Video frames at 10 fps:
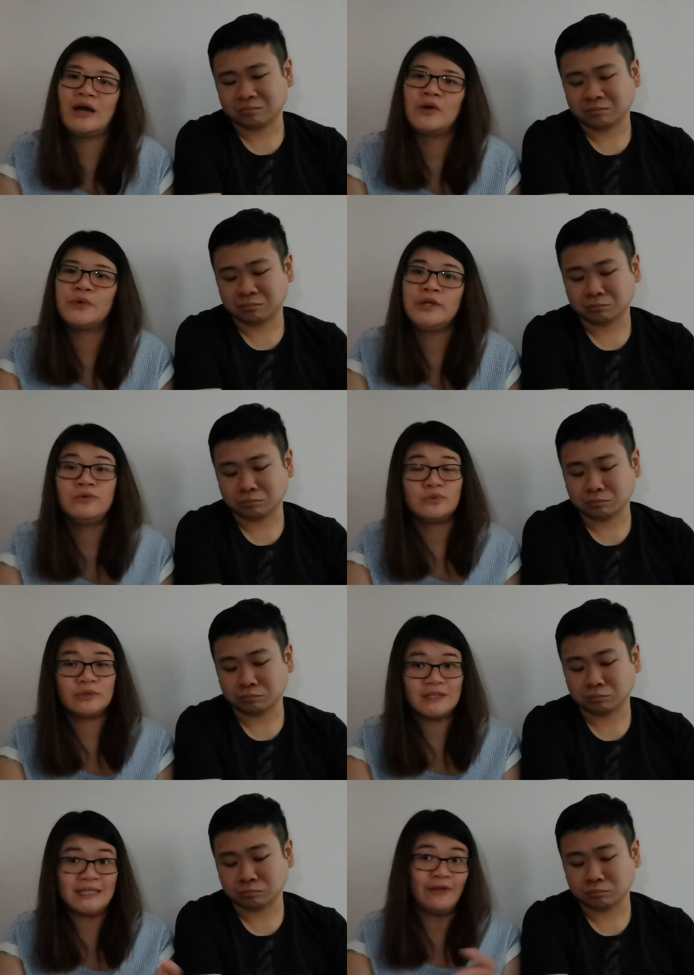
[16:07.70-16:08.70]
Speaker 1: are going
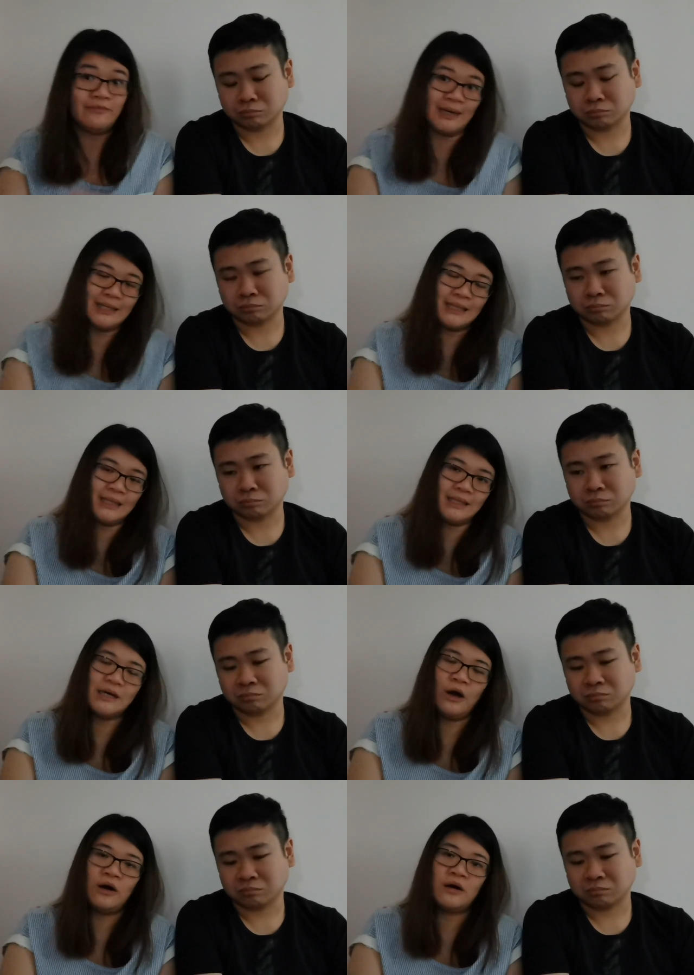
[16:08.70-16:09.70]
to save
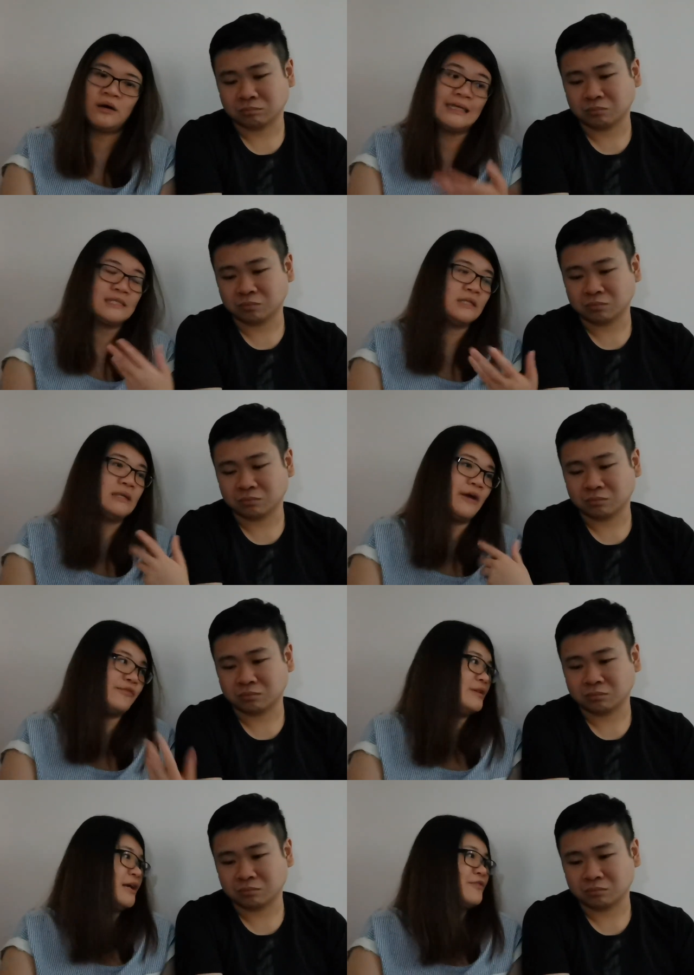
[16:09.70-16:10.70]
money or doesn't
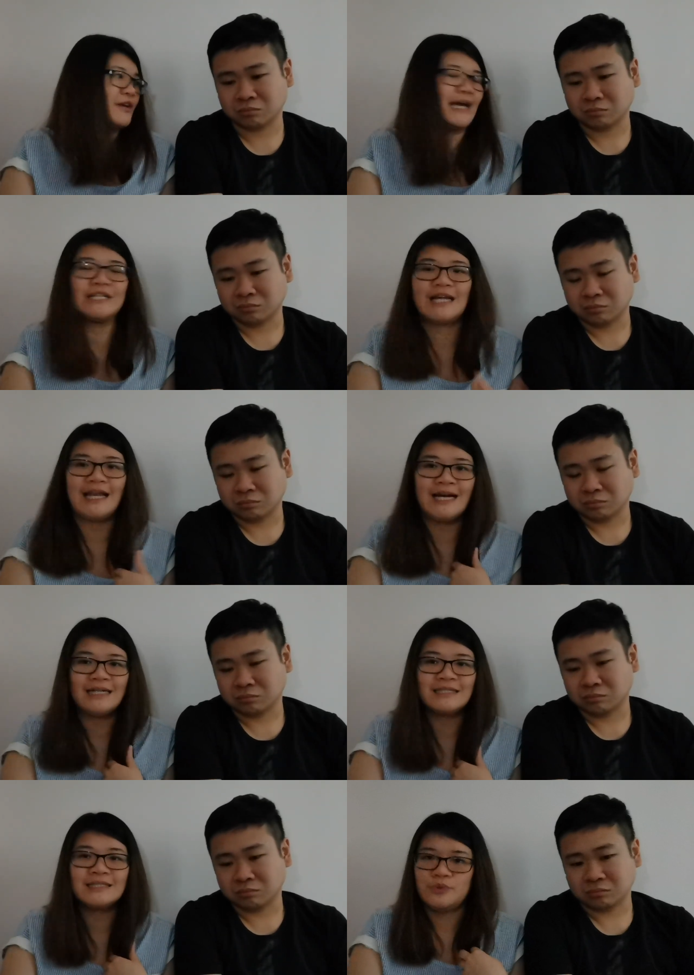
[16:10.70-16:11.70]
have enough cash like
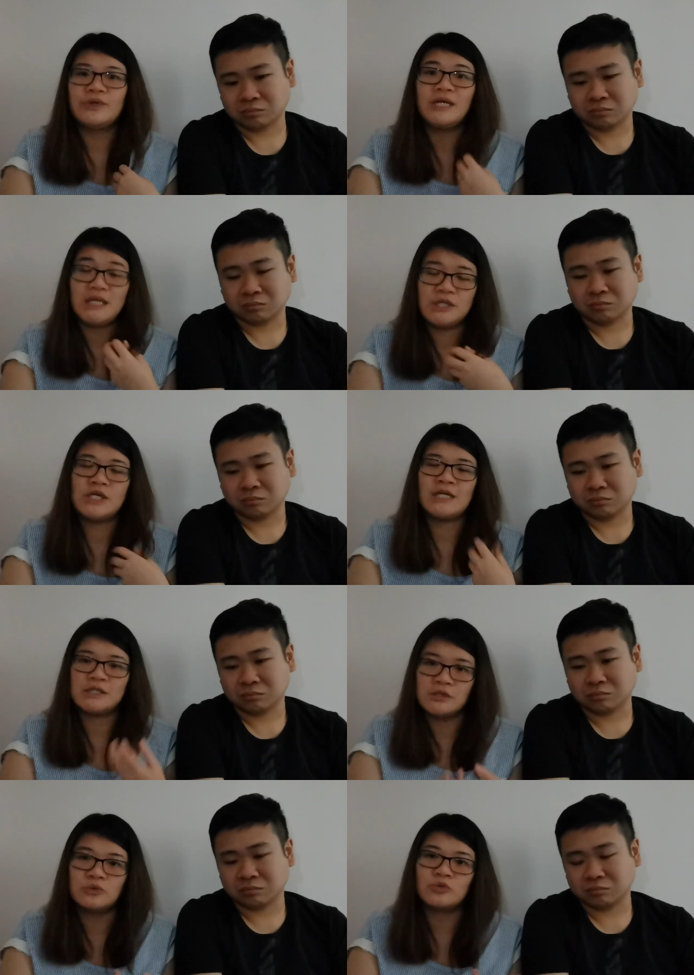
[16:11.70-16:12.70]
us, really
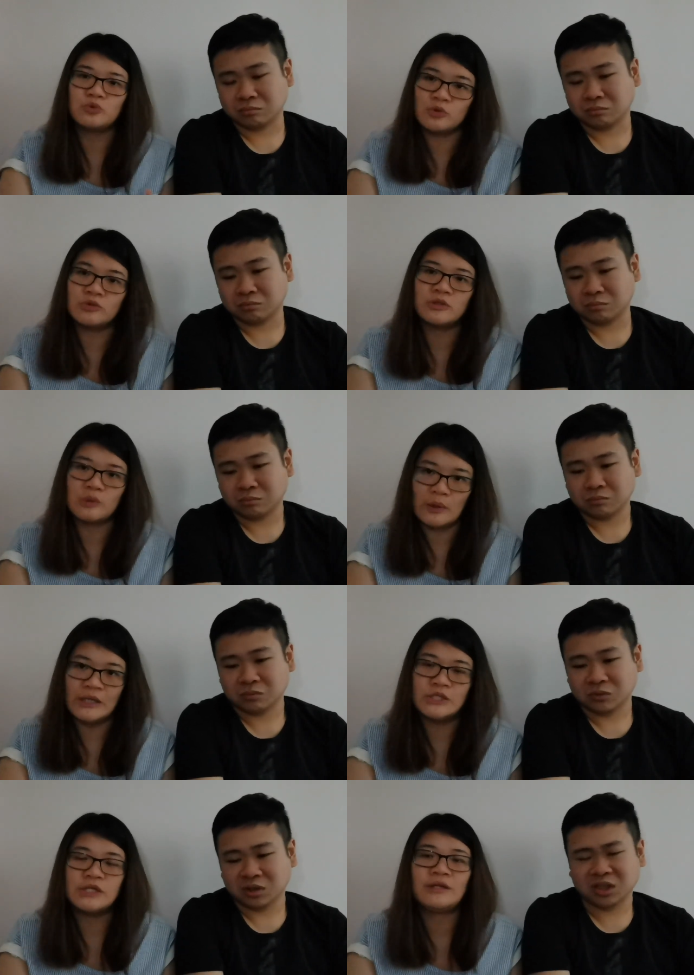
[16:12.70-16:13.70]
just go to those
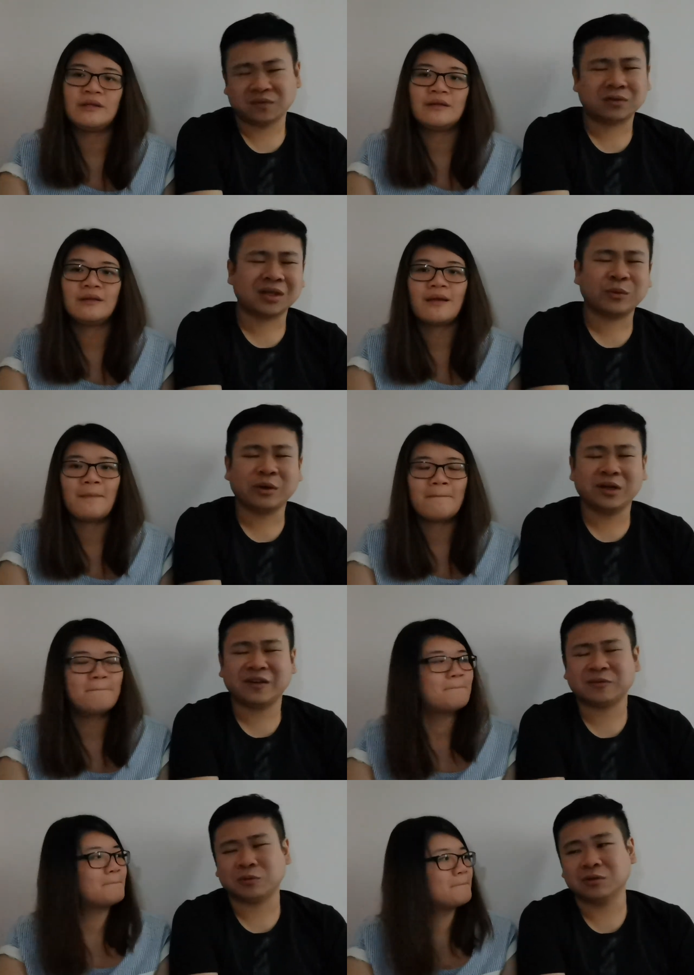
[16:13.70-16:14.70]
locations.
Speaker 2: As for that,
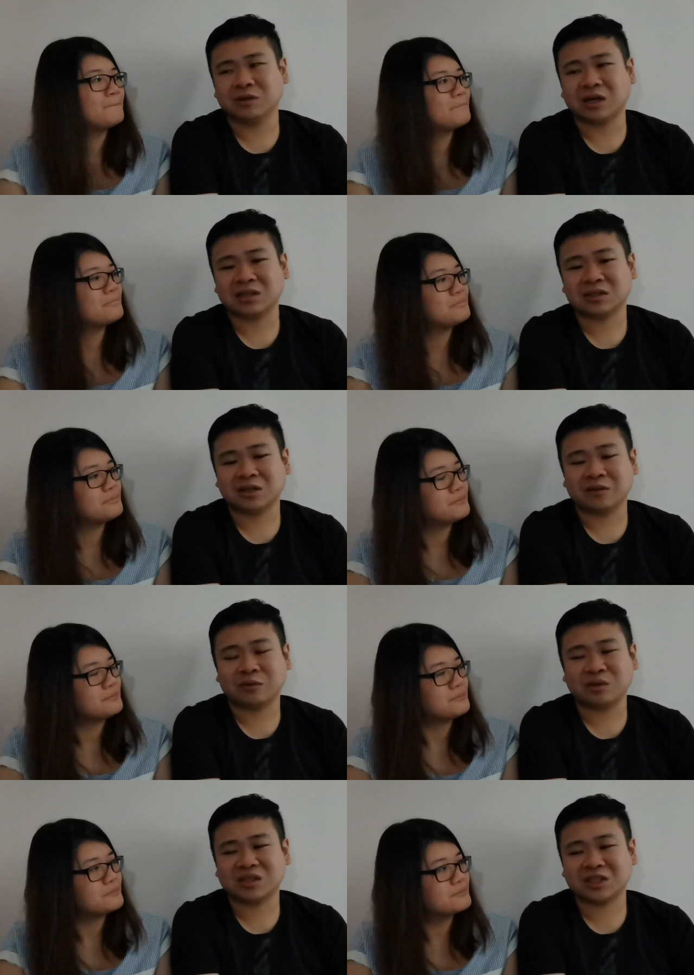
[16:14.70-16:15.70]
really up to you guys lah.
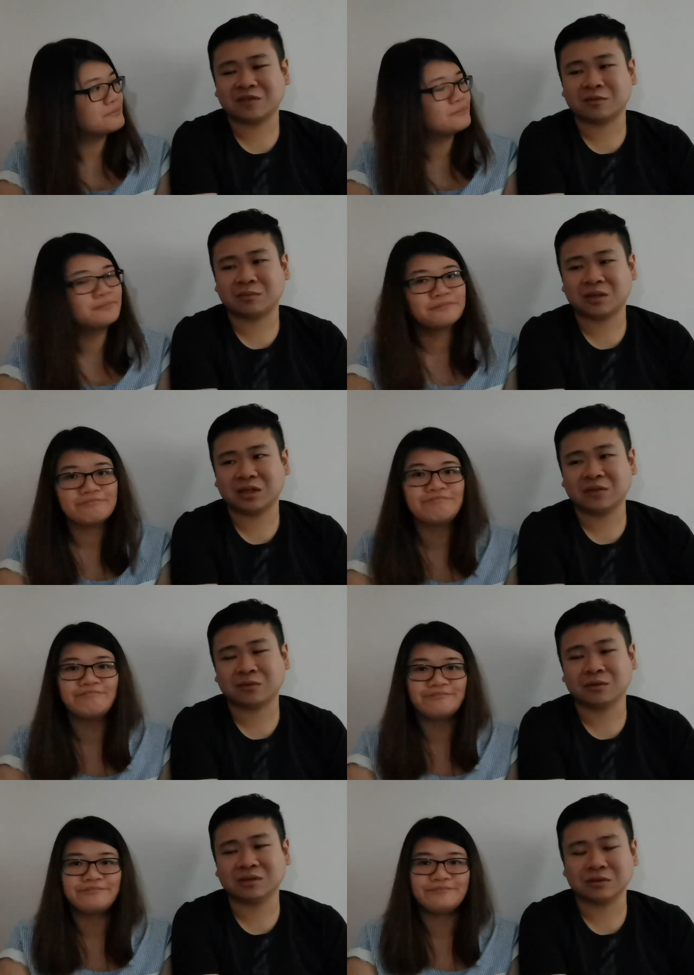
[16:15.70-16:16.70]
If you want to save for money,
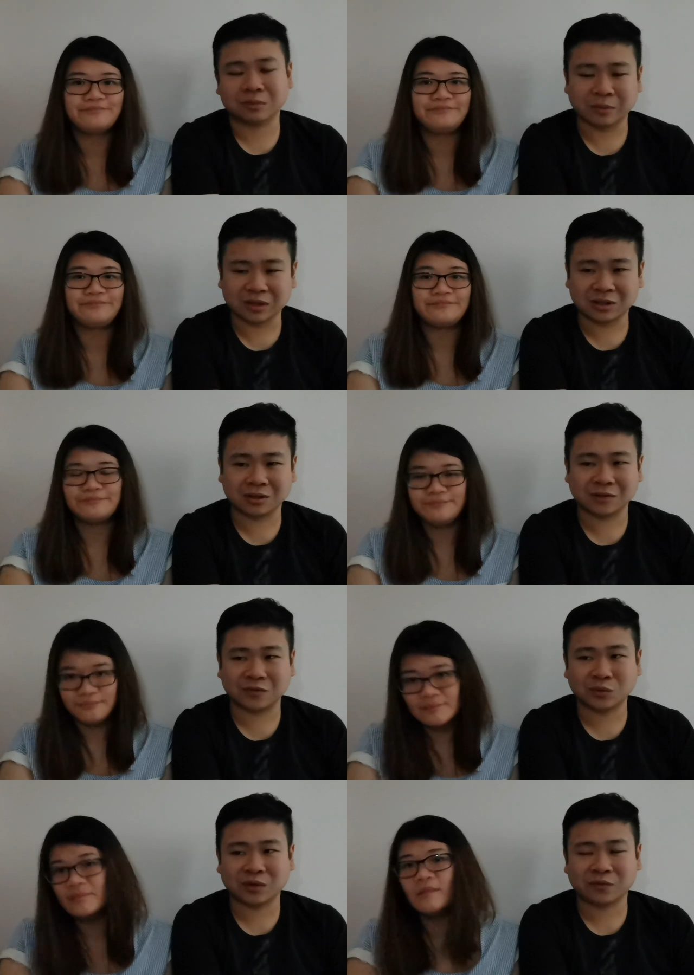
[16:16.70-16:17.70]
frozen would be better.
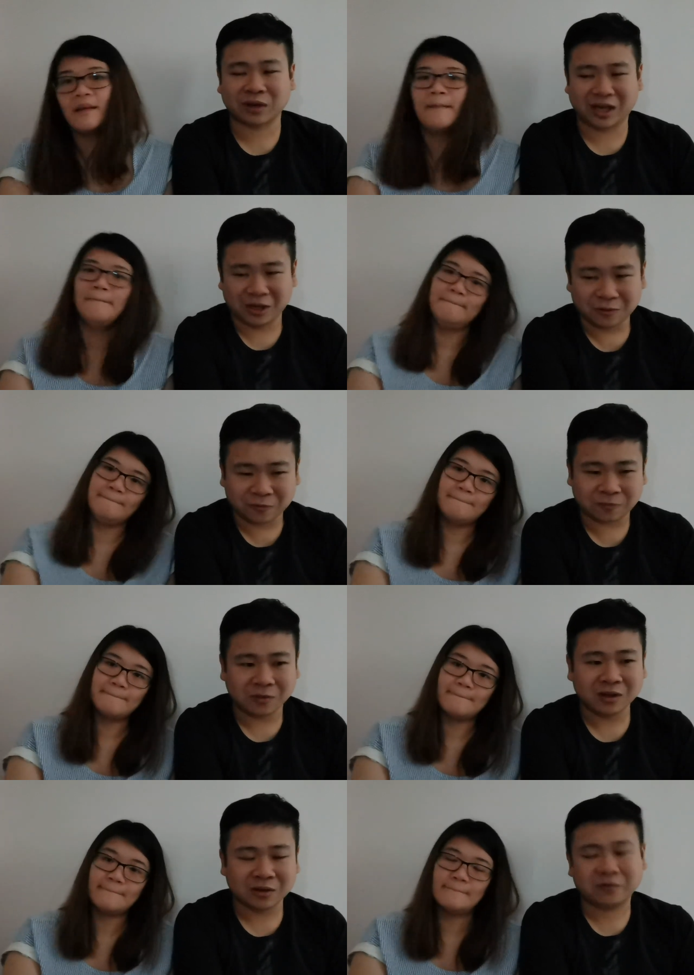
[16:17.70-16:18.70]
If you want for
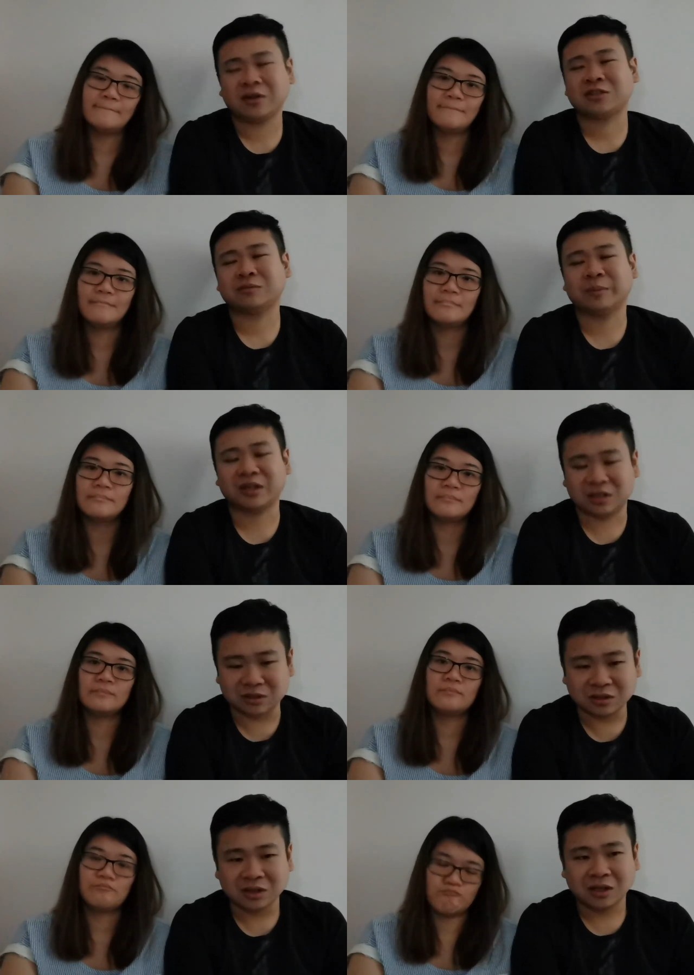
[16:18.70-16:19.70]
health, fresh would be better.